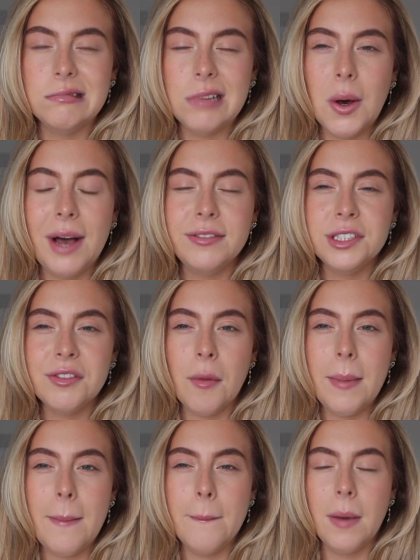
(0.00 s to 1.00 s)
I'll have to
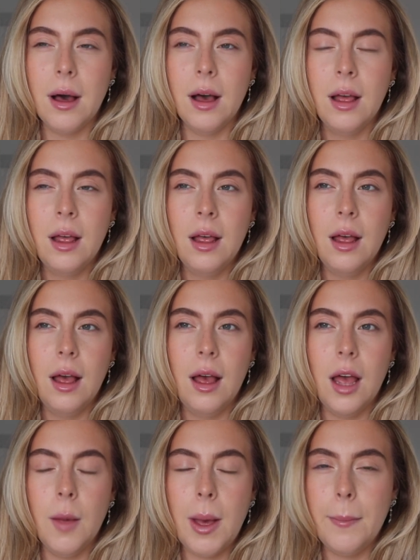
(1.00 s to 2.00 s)
remember
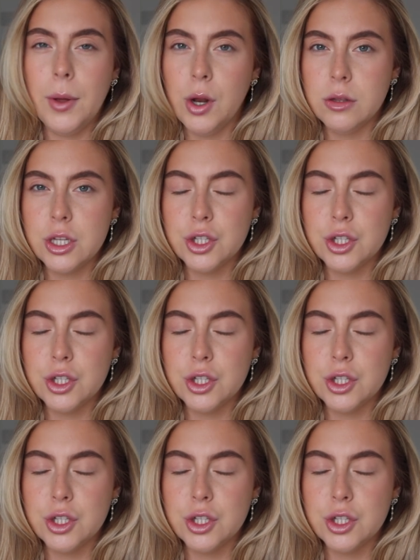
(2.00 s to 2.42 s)
and put it on the